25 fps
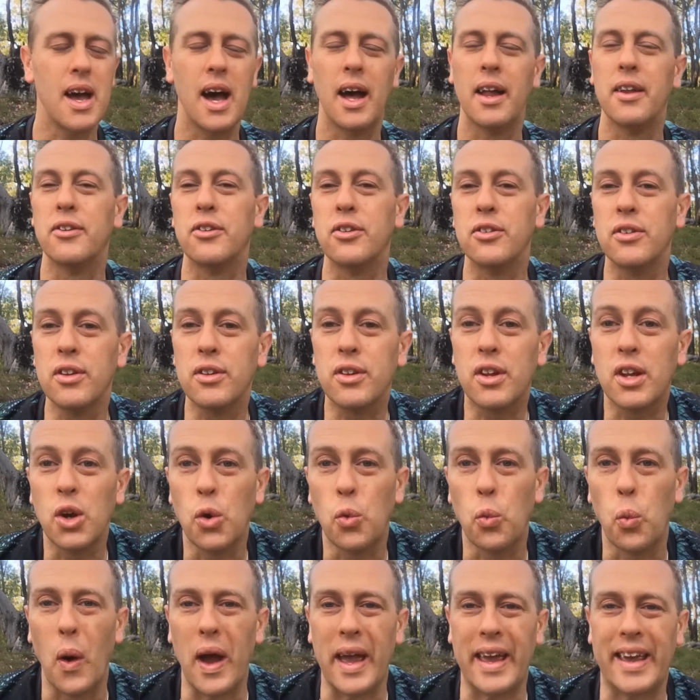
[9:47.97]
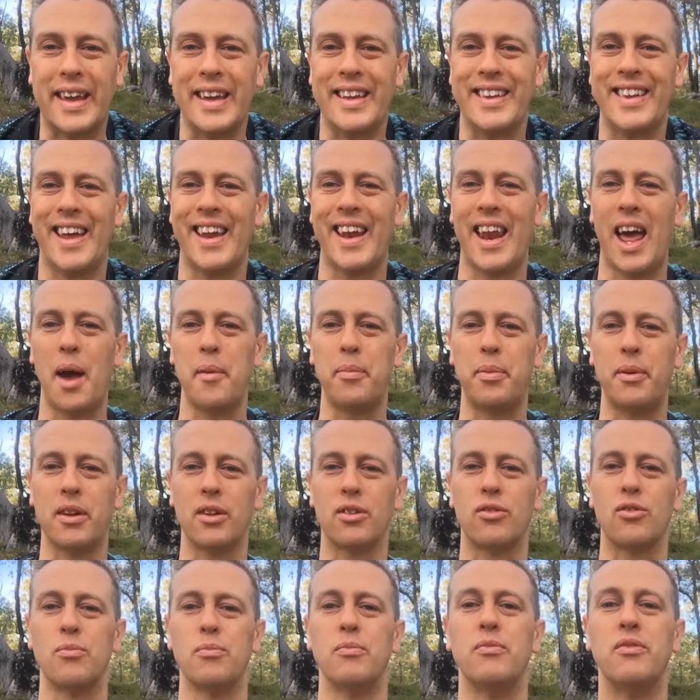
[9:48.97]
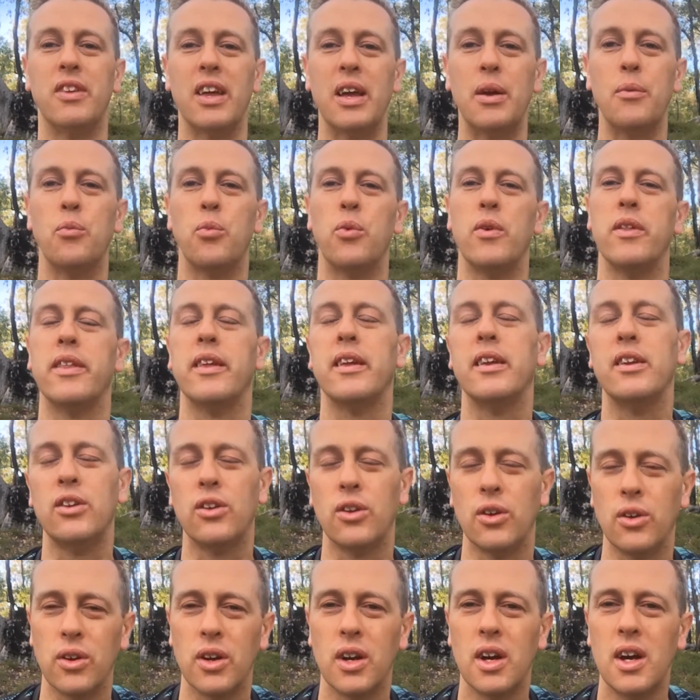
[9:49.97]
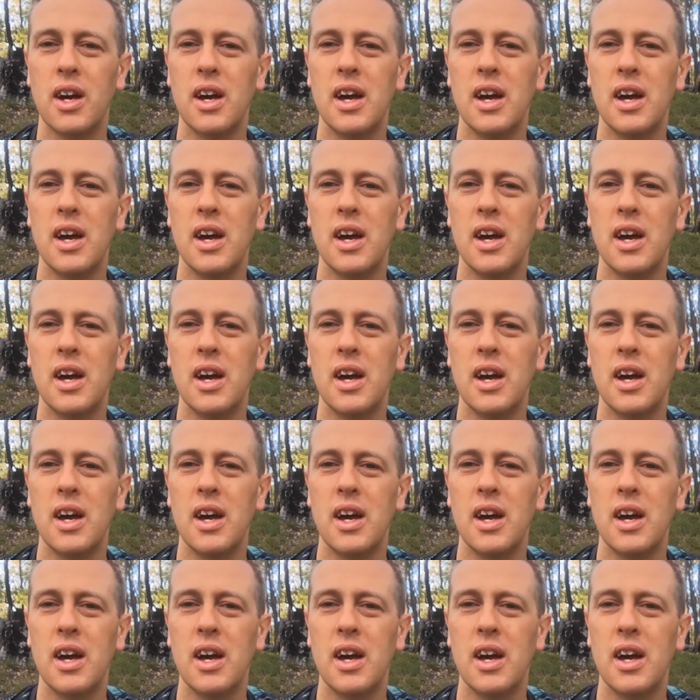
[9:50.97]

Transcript: and so this can awaken that happiness from deep within you.